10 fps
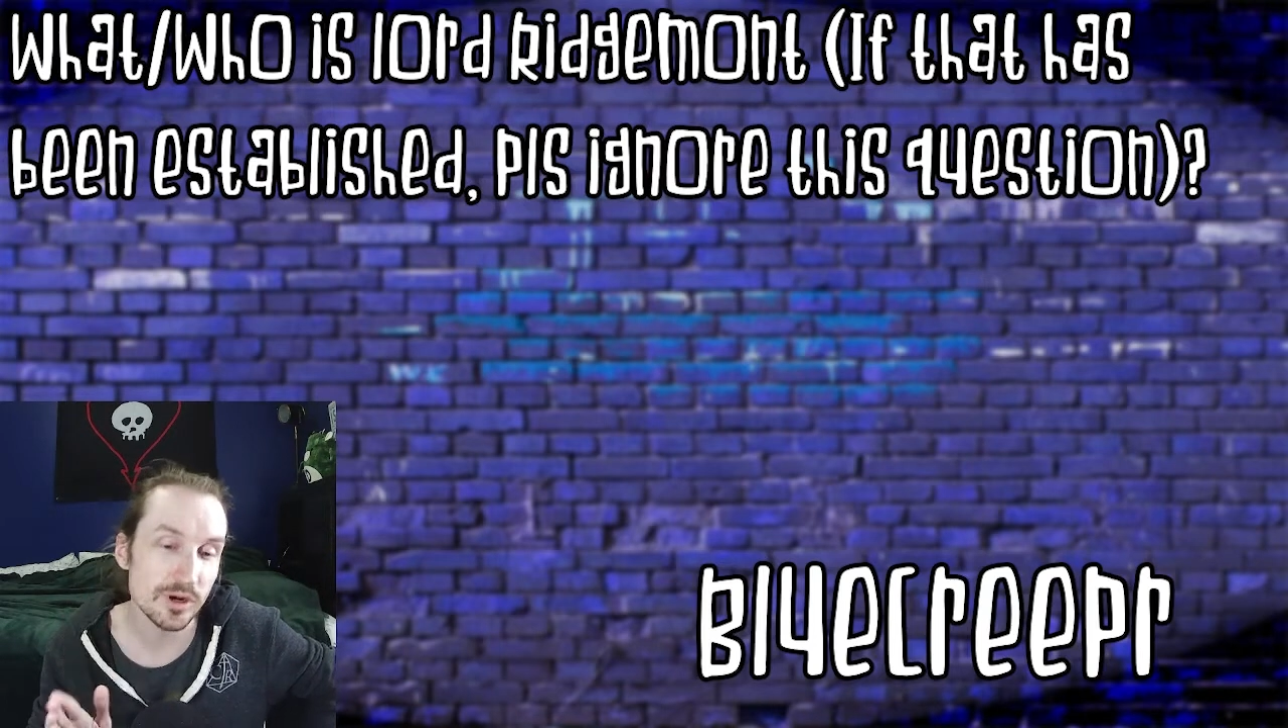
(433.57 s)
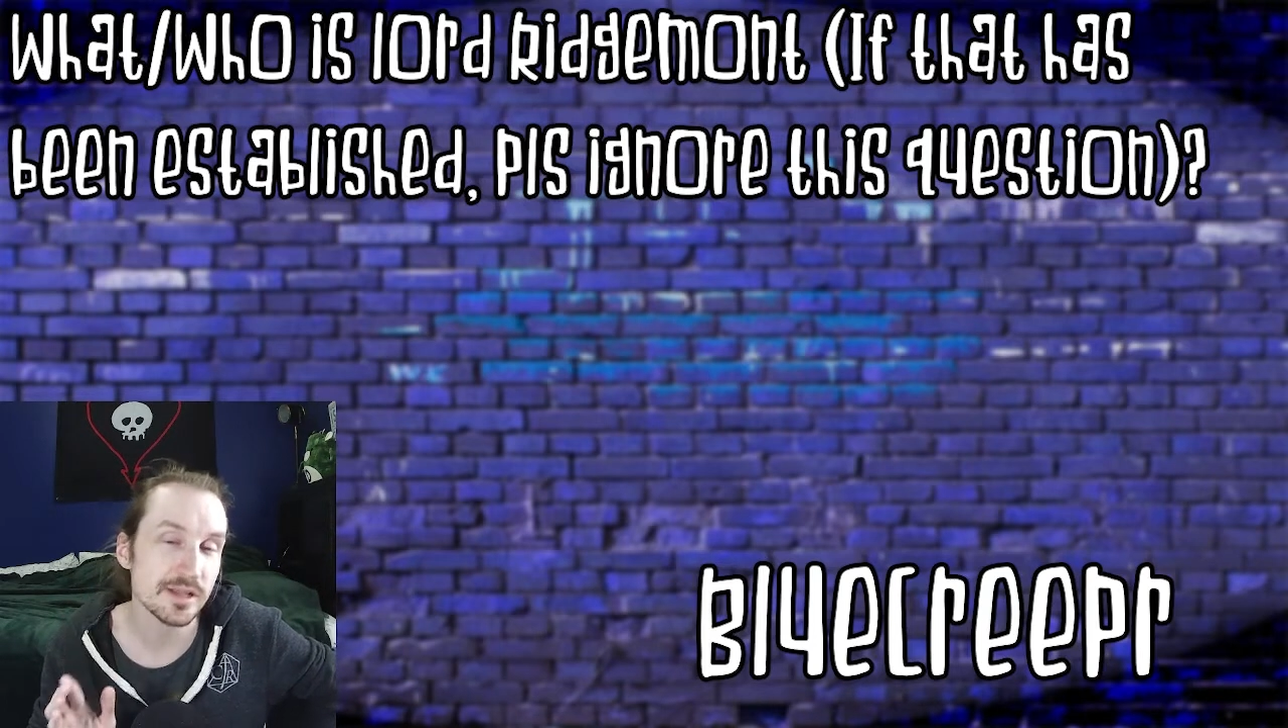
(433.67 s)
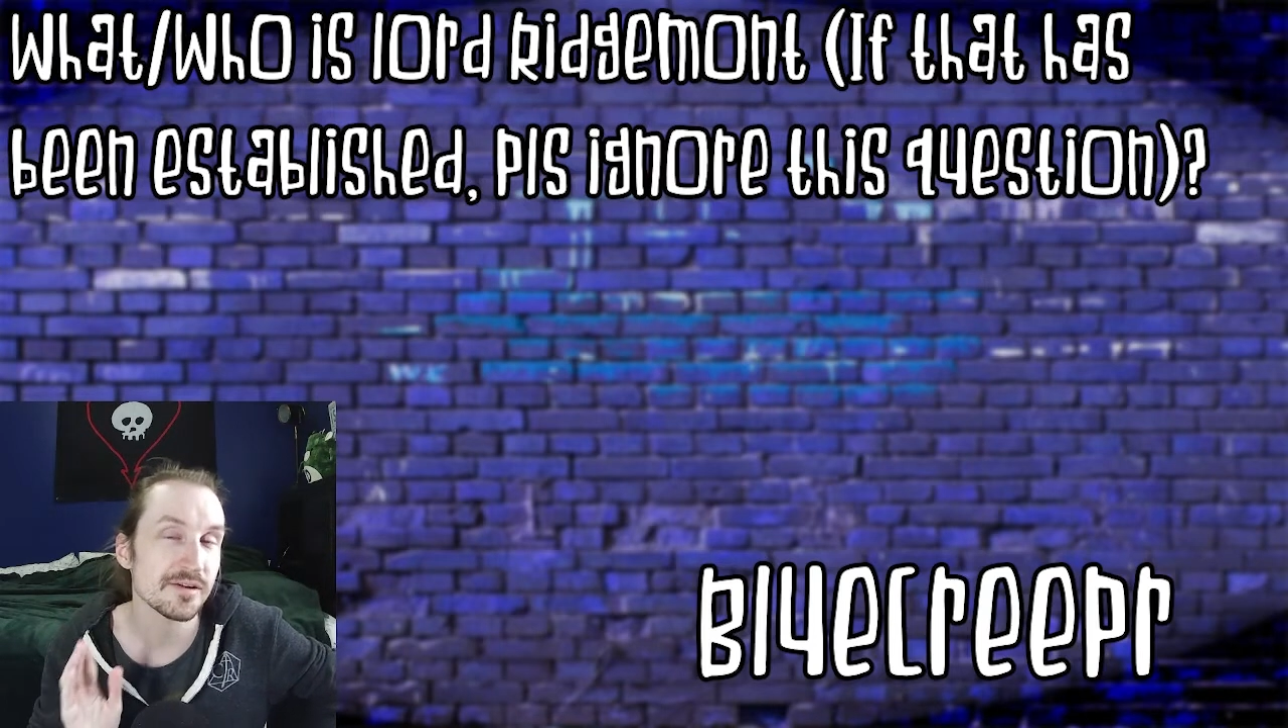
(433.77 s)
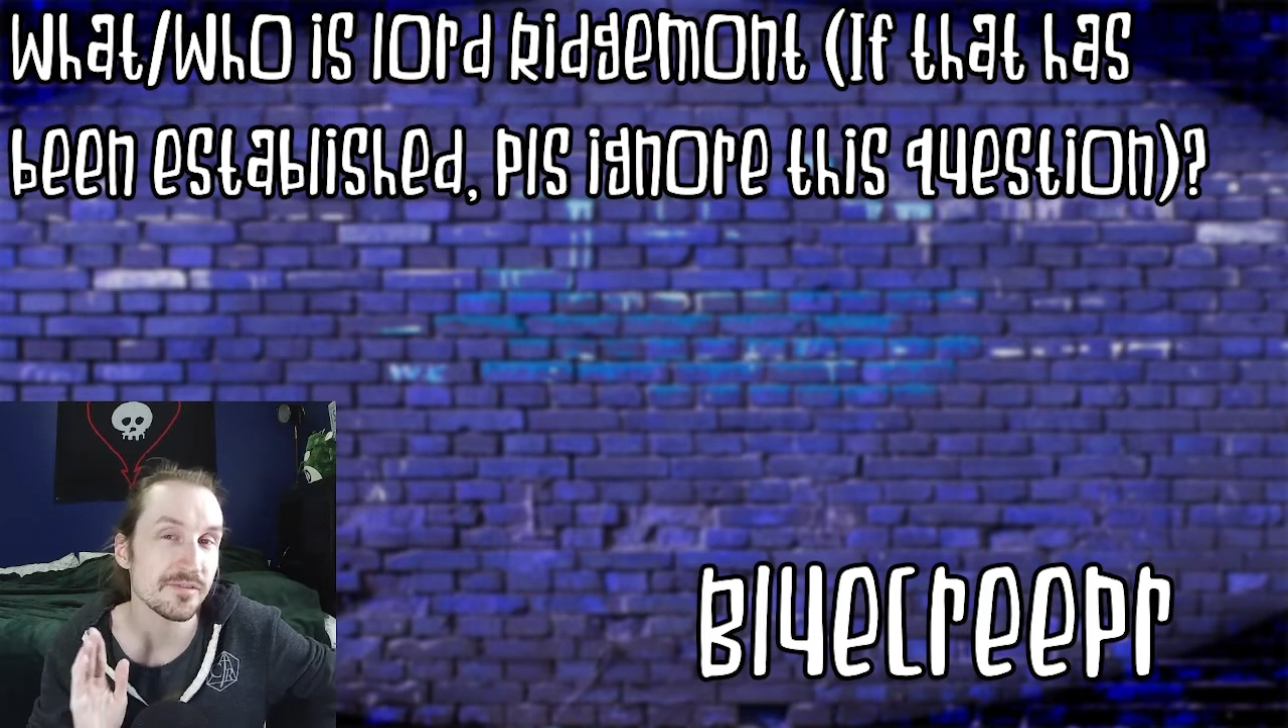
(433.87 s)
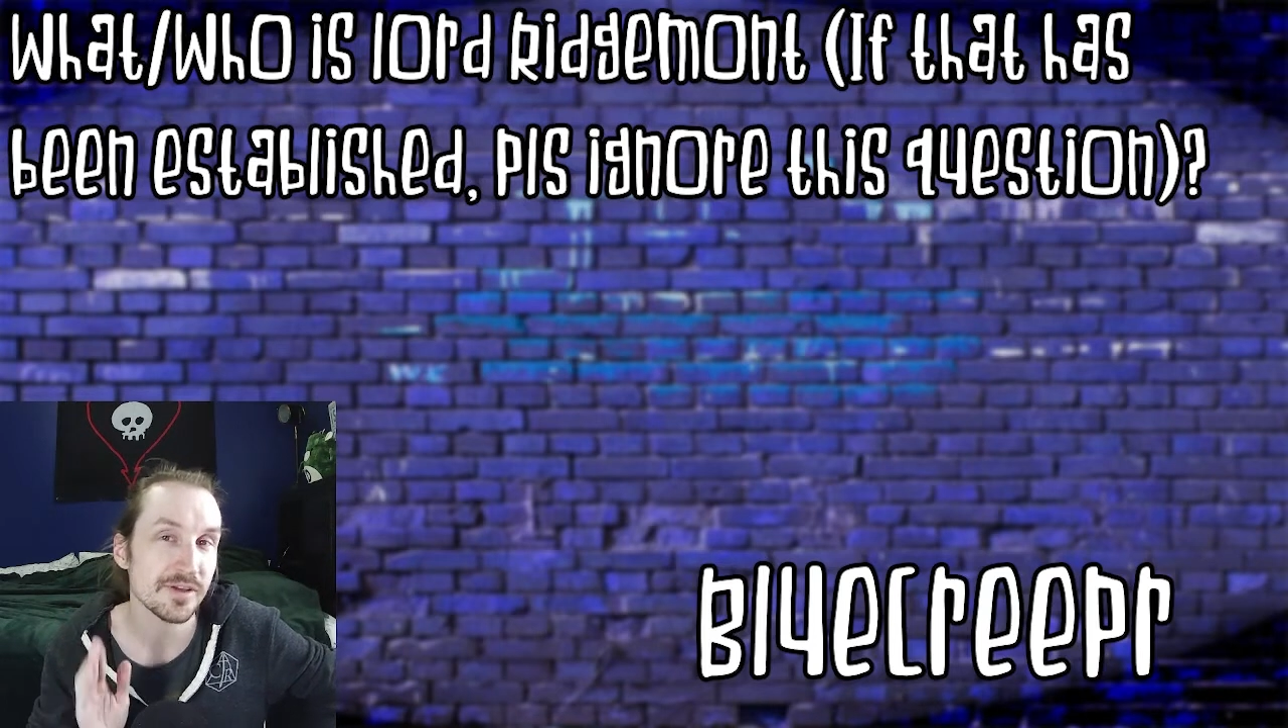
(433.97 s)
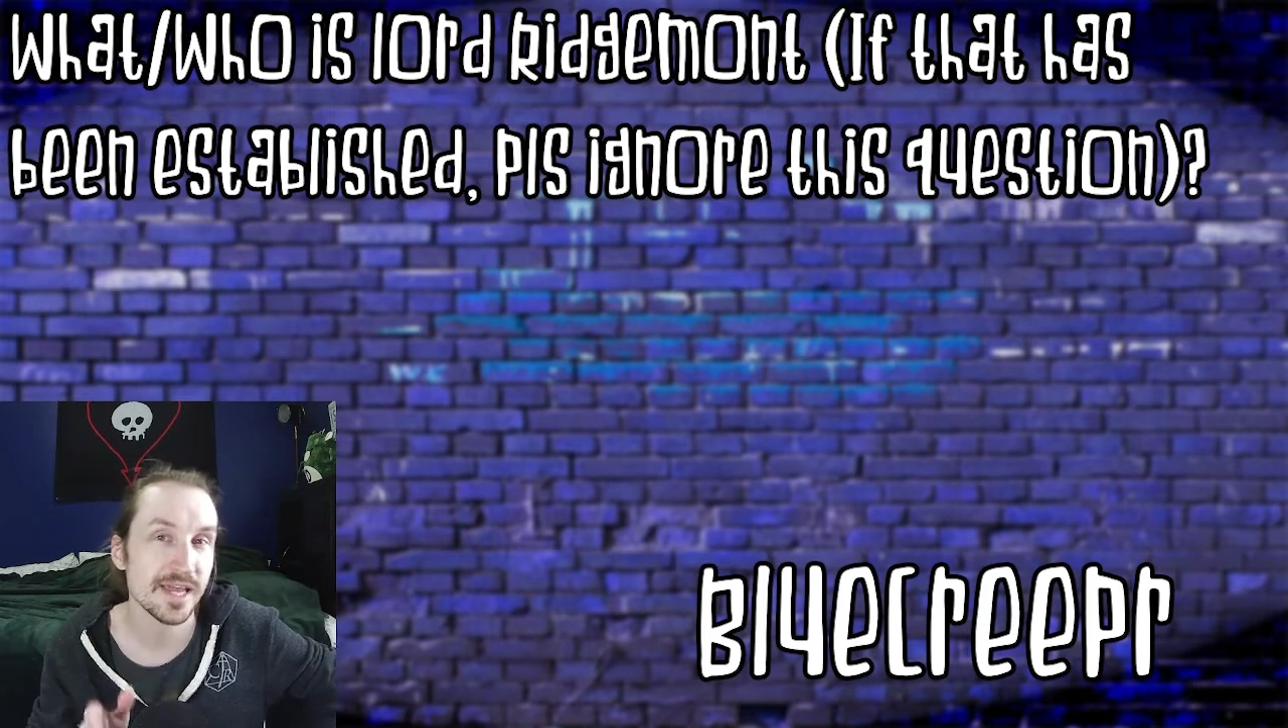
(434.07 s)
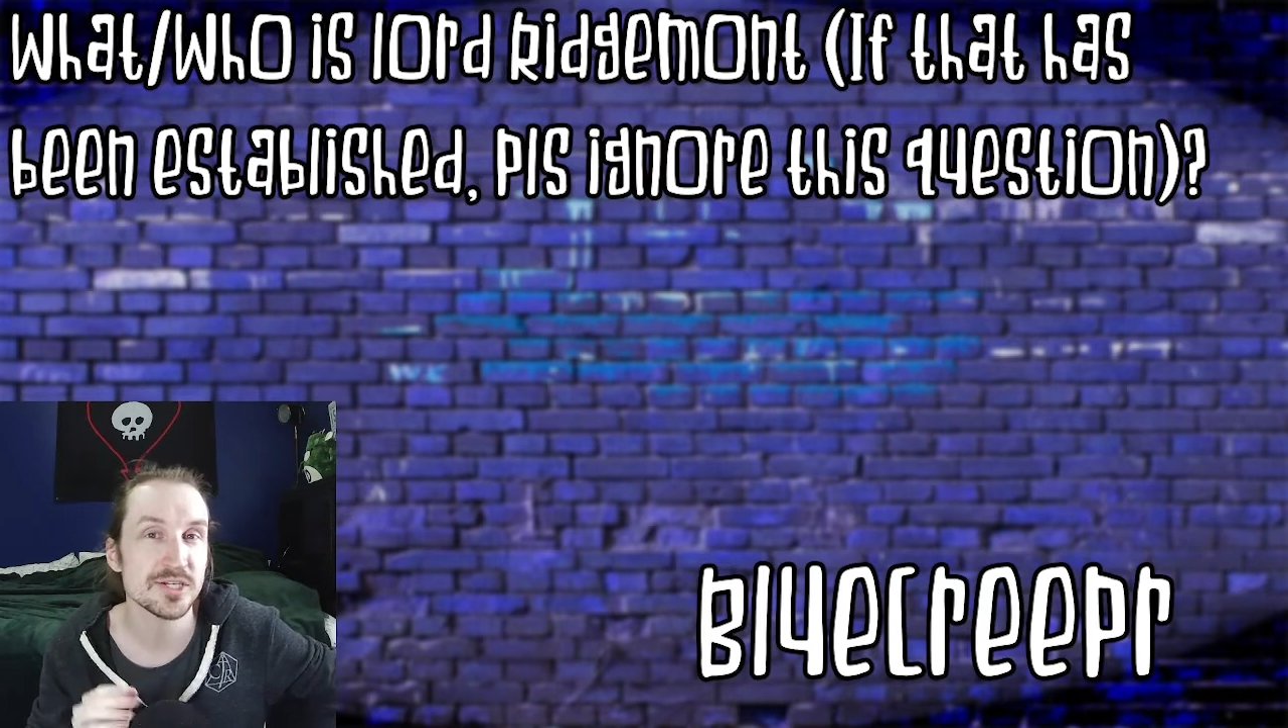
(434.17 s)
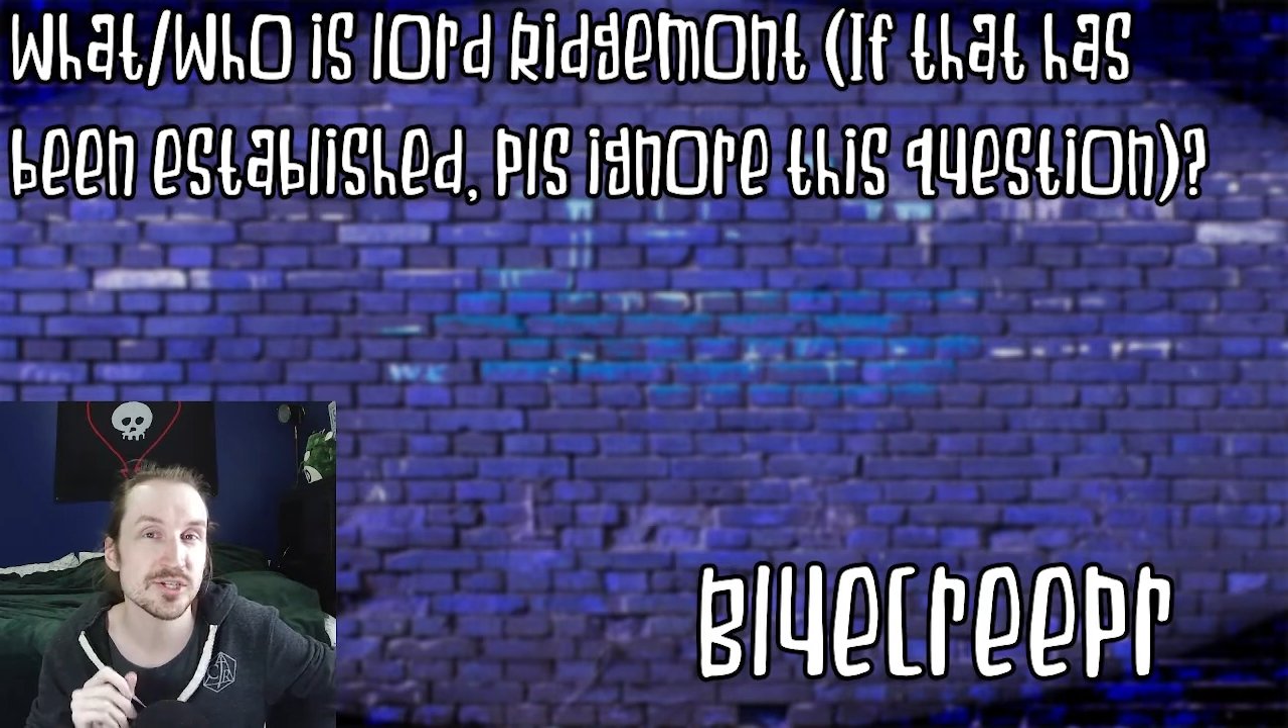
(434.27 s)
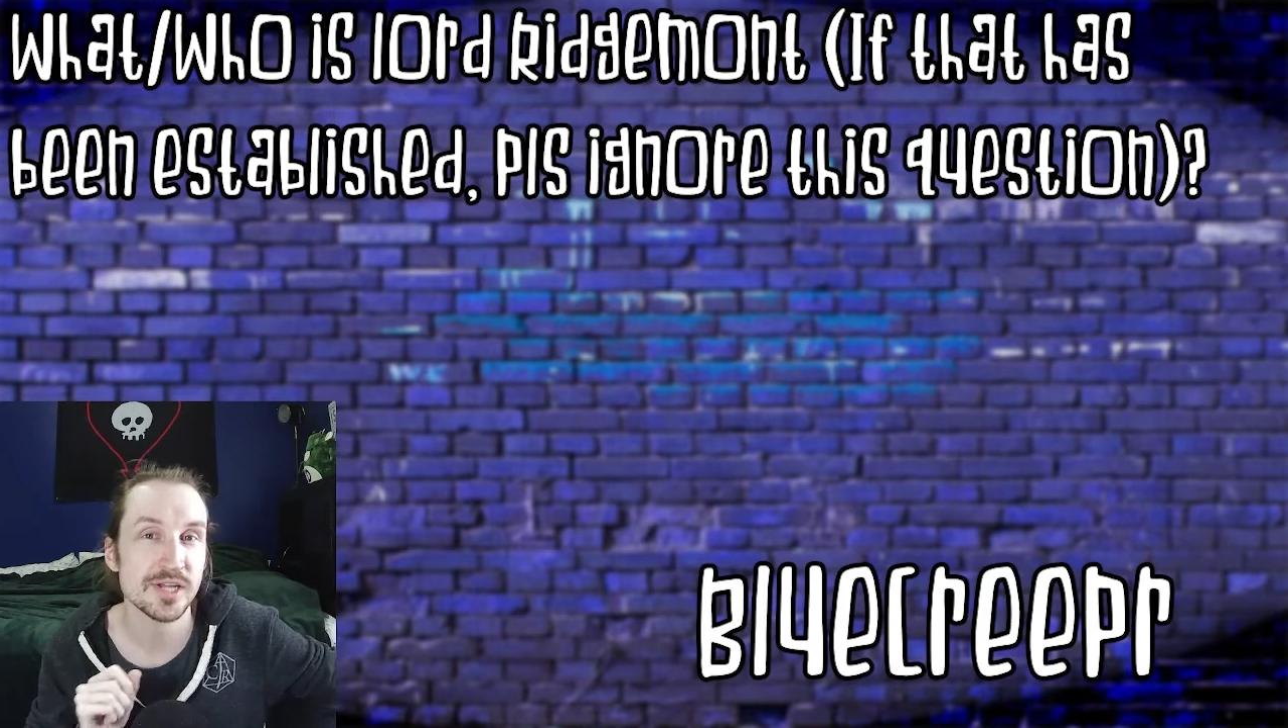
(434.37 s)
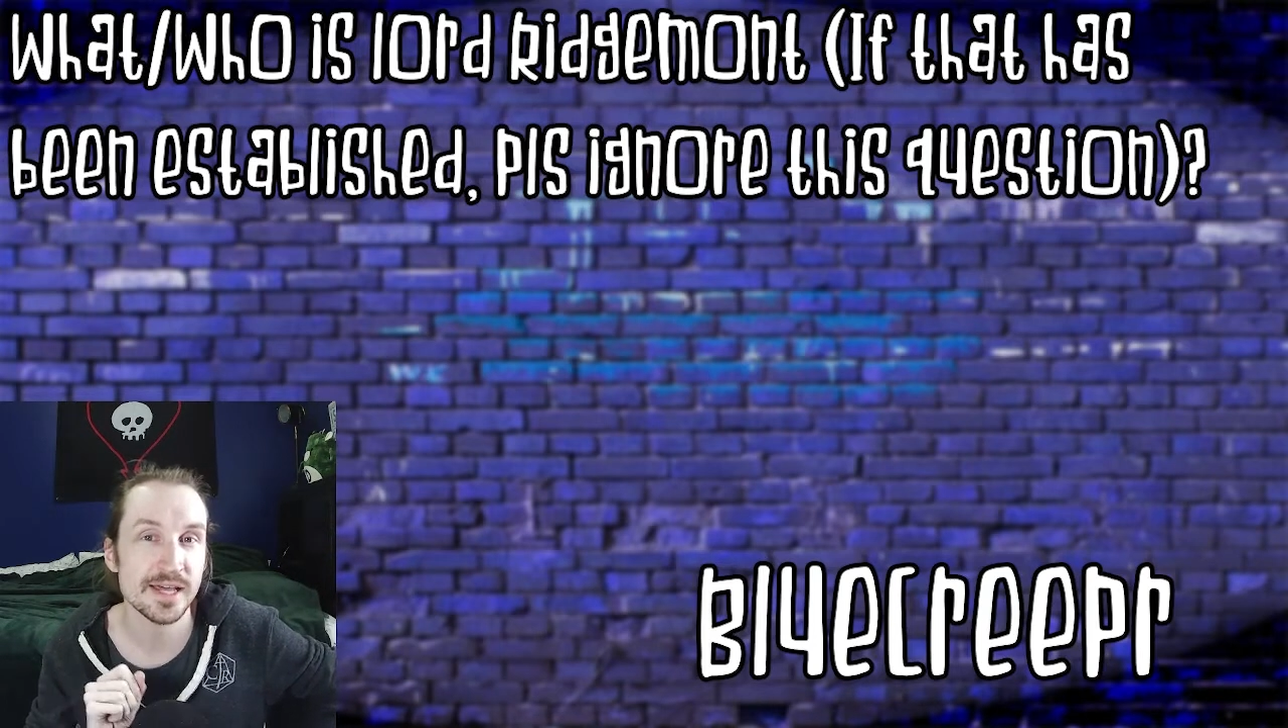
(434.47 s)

clarification